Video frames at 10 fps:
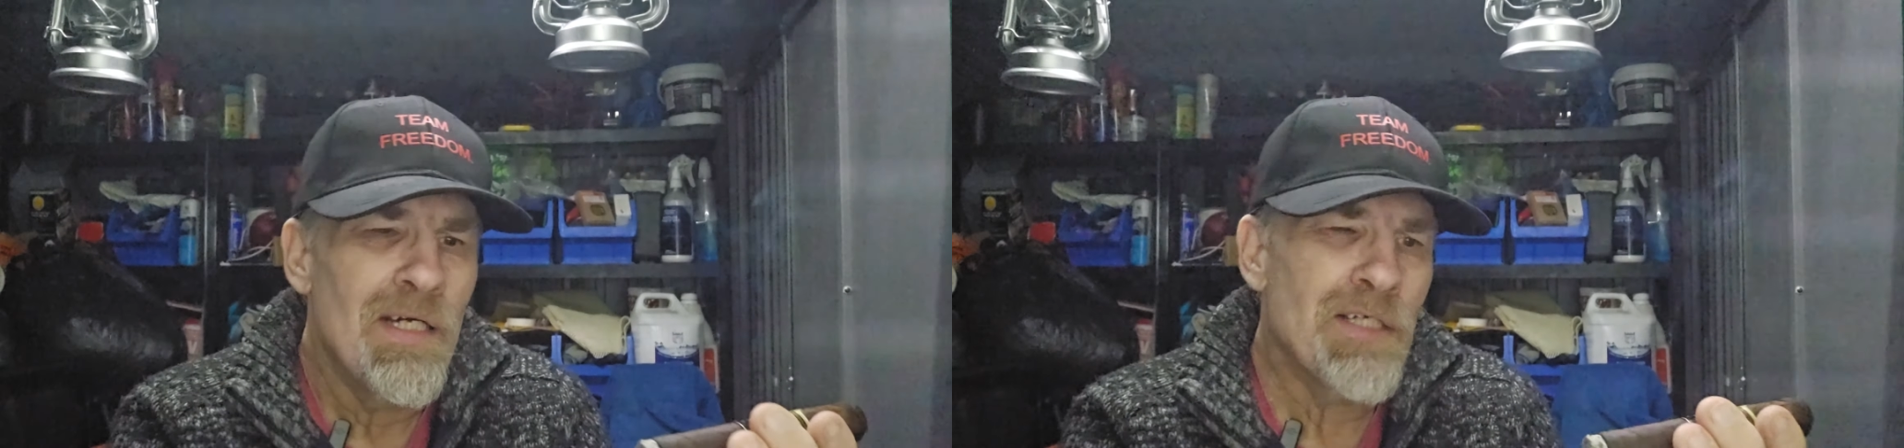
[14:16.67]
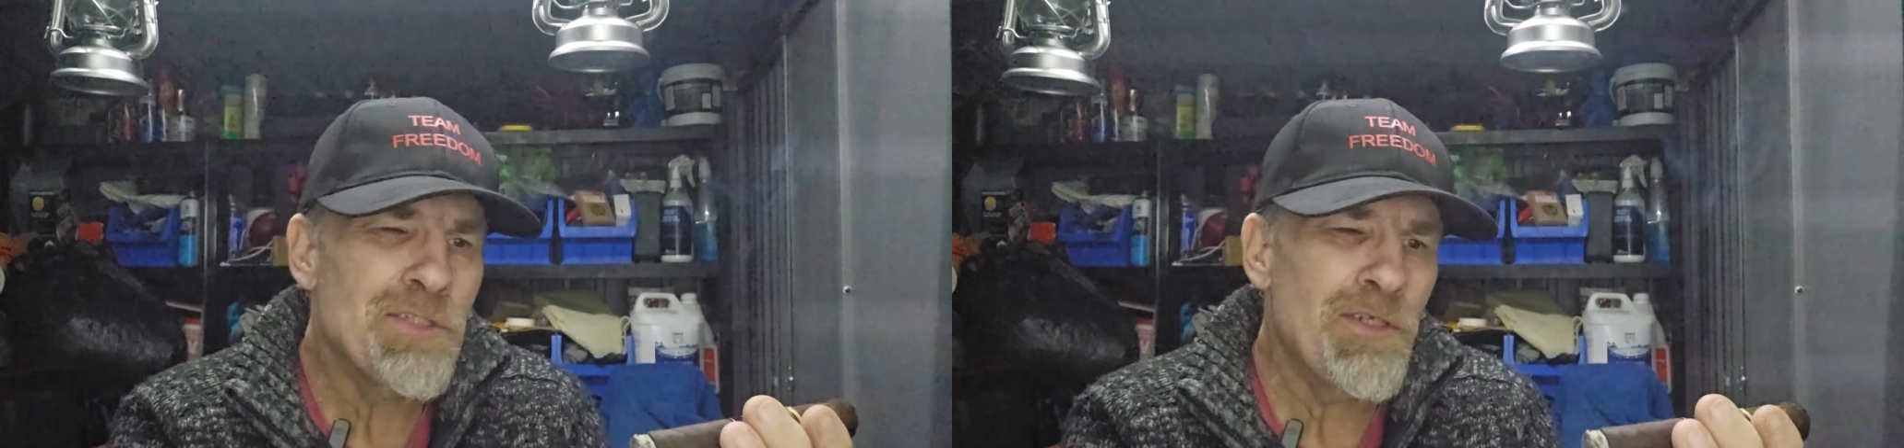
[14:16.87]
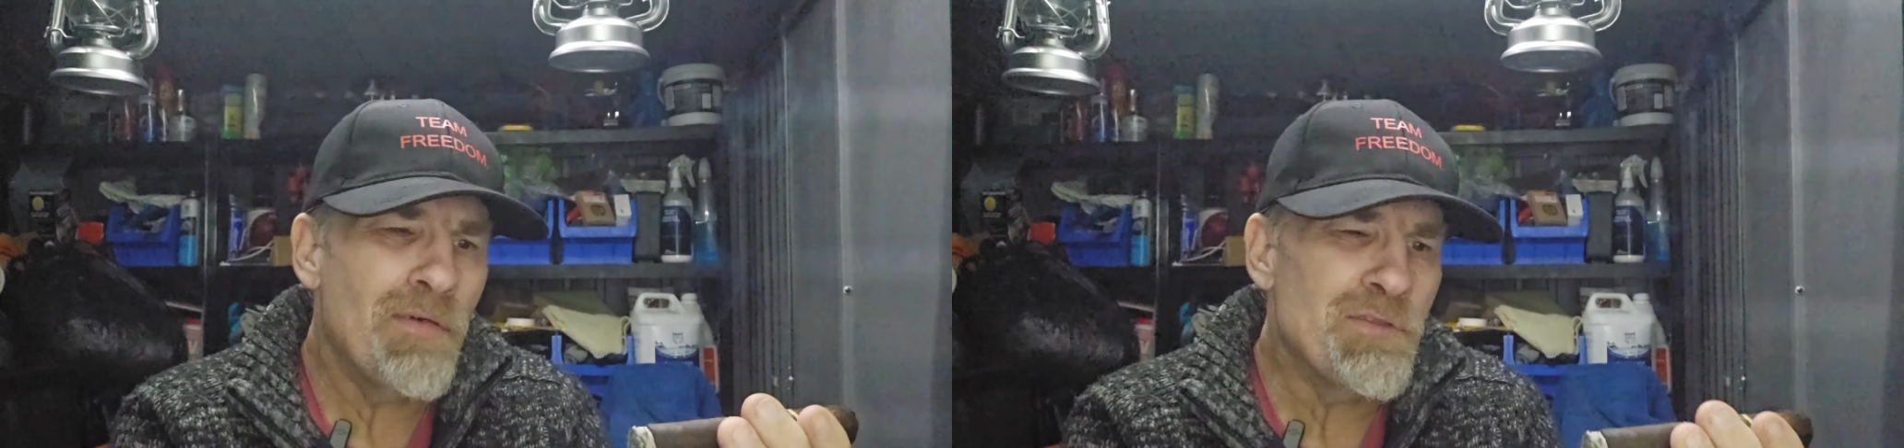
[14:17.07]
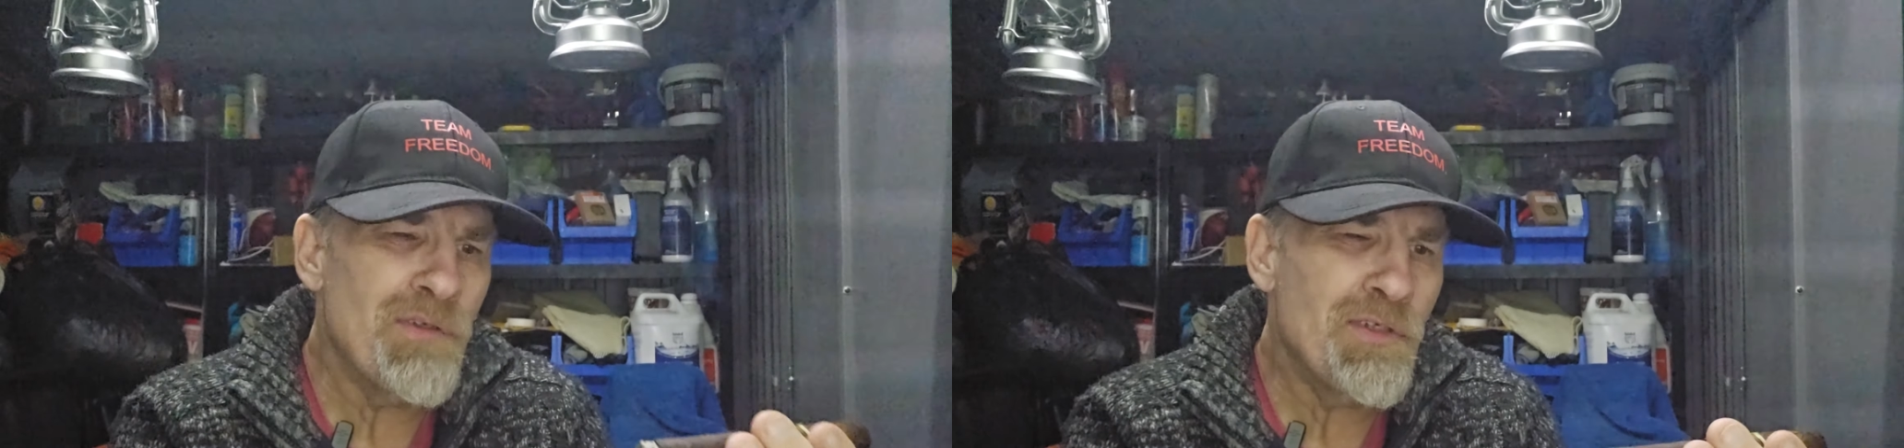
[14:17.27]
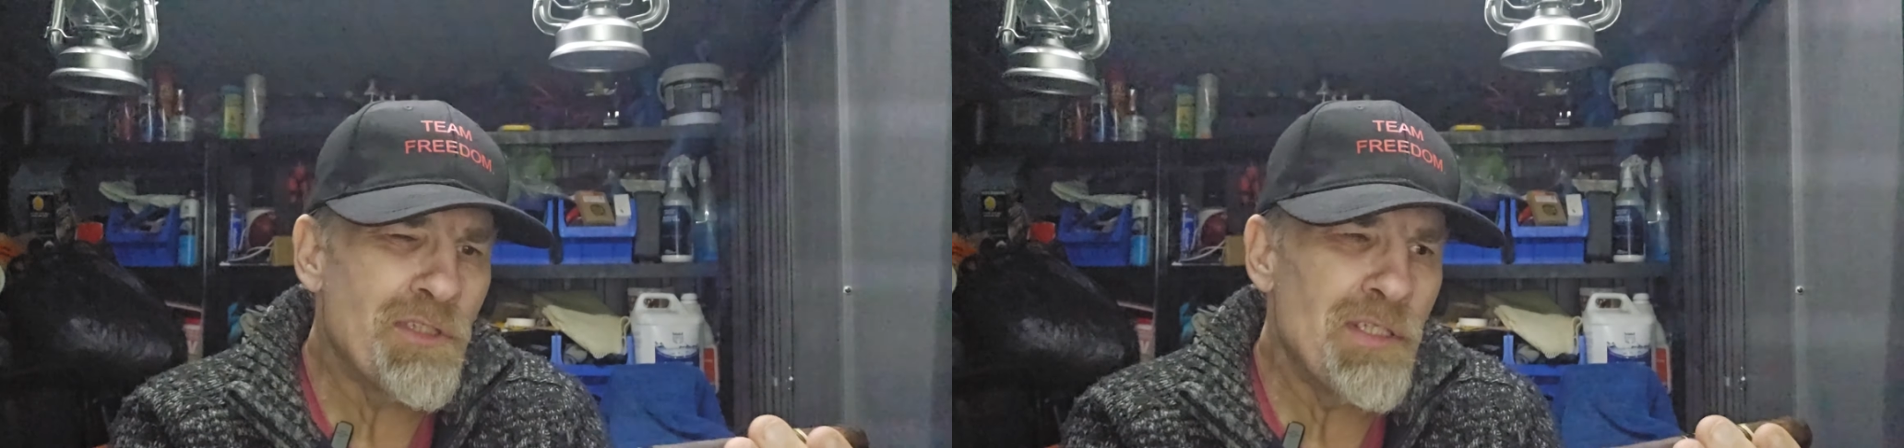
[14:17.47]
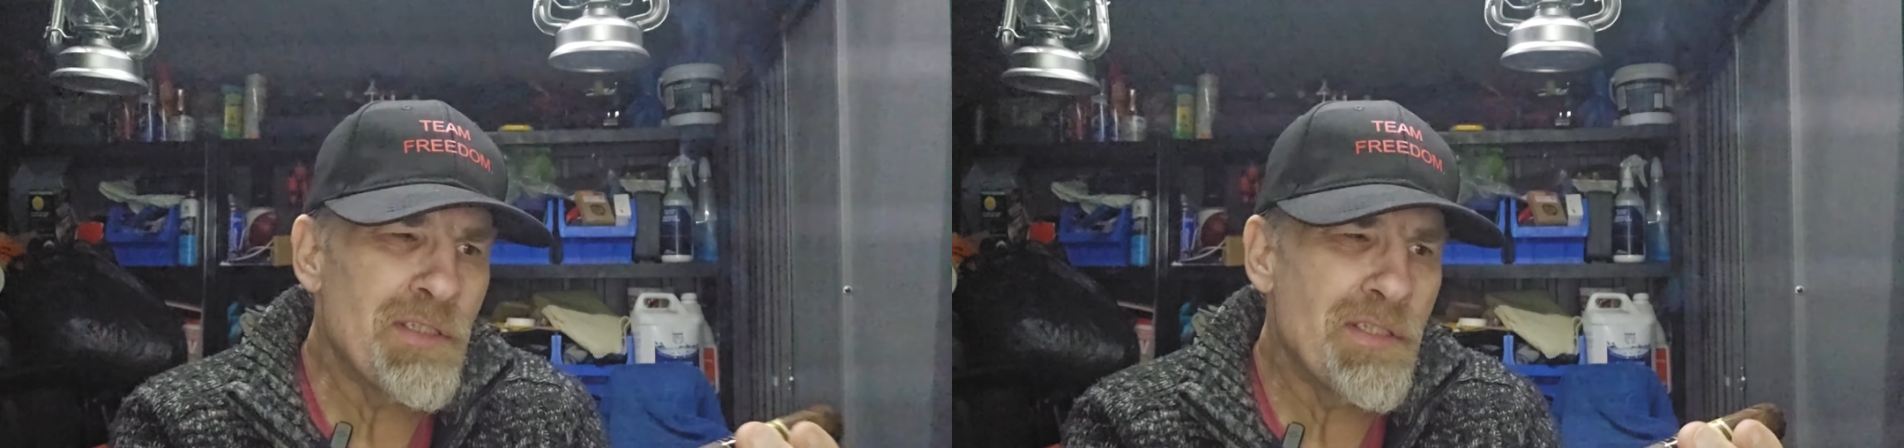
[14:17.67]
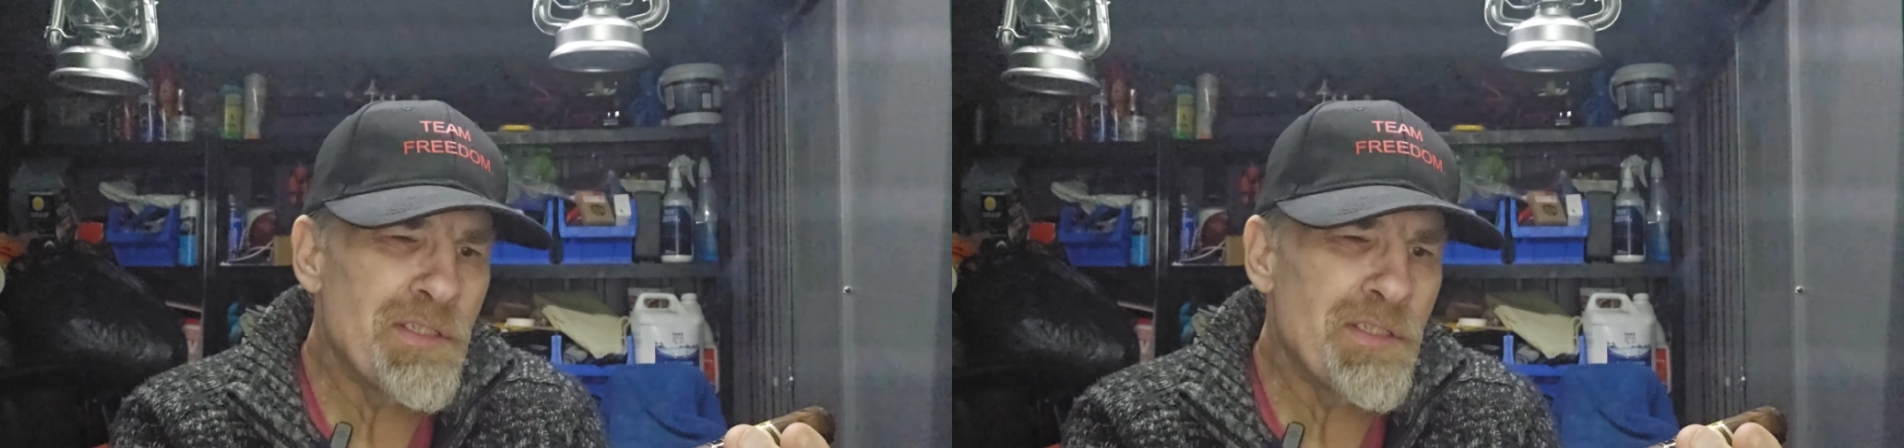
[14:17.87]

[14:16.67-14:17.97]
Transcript: as you know, Johnny just lit it,